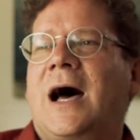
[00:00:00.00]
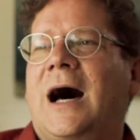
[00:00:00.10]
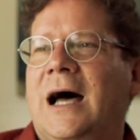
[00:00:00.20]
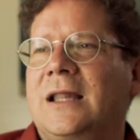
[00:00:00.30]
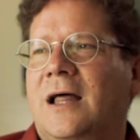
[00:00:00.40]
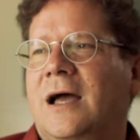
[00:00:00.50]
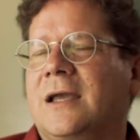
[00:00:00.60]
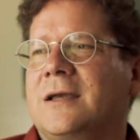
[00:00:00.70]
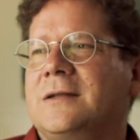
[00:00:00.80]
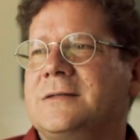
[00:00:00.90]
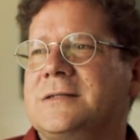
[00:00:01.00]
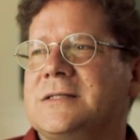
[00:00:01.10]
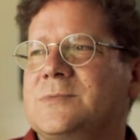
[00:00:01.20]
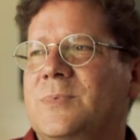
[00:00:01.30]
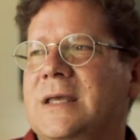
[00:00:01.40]
I like to
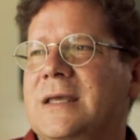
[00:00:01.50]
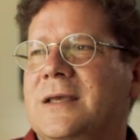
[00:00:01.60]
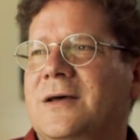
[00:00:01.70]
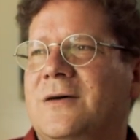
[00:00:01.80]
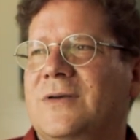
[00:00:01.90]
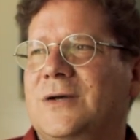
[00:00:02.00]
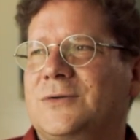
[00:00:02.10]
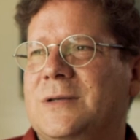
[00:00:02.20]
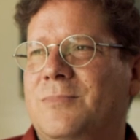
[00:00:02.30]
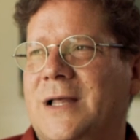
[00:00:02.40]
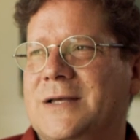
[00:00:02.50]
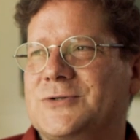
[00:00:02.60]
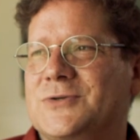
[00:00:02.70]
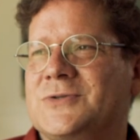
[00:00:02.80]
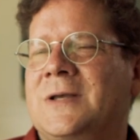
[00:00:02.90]
speak of guilty
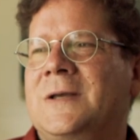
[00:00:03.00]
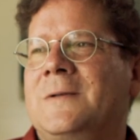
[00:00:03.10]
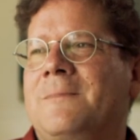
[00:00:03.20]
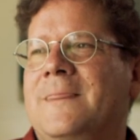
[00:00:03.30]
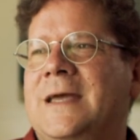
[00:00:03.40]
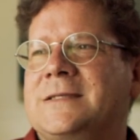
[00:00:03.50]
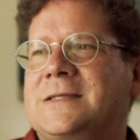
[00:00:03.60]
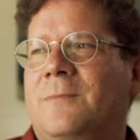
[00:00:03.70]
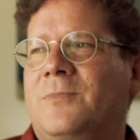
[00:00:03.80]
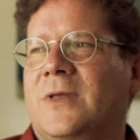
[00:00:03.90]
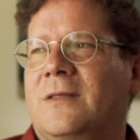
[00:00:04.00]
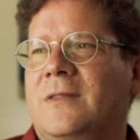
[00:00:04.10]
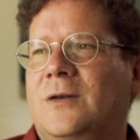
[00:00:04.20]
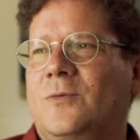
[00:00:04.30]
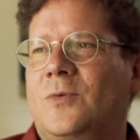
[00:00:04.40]
pleasures as something that